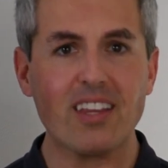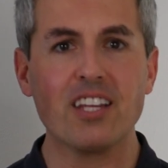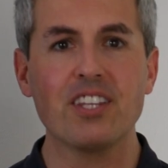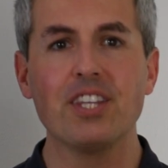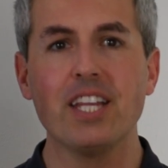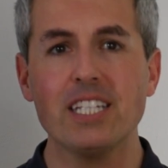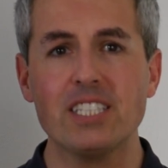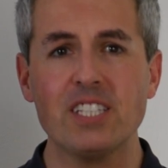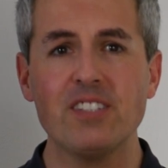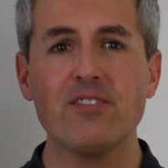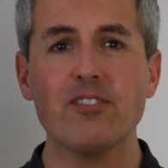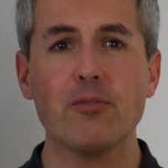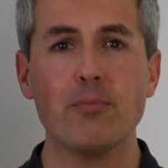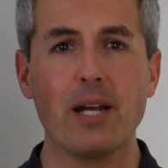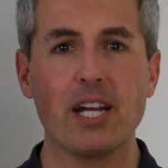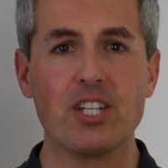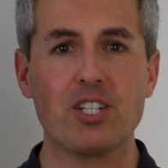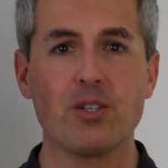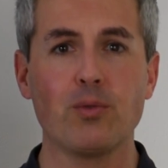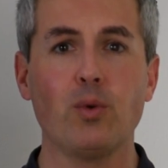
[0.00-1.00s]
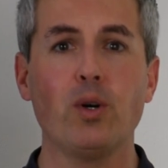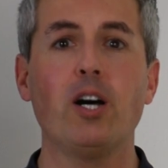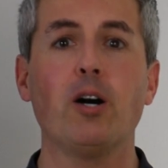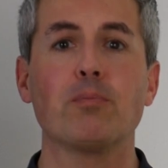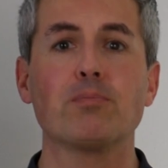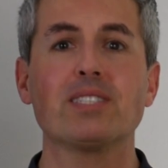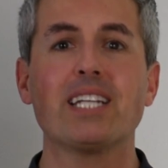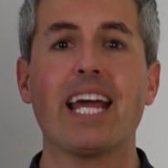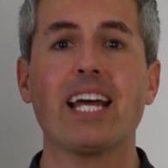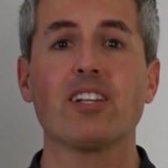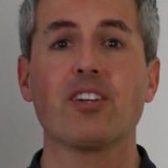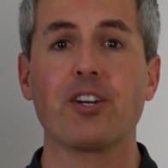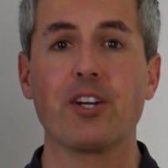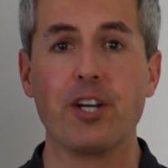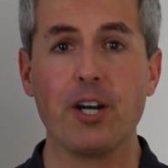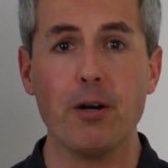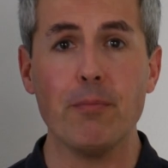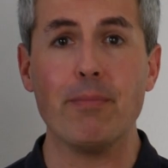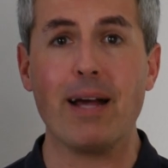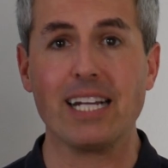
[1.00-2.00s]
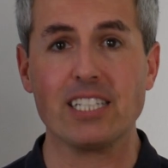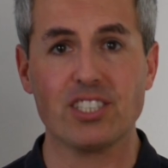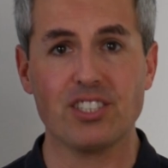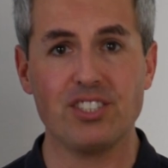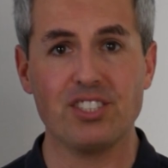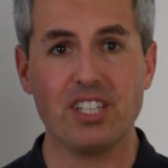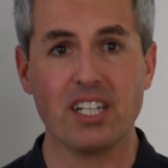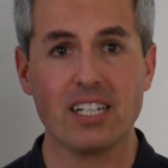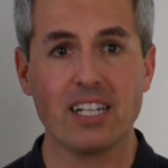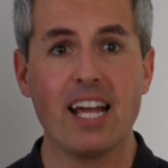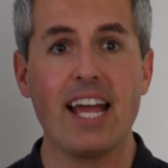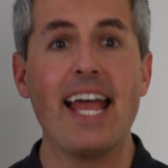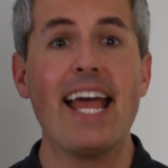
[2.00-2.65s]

This information will help tailor your messaging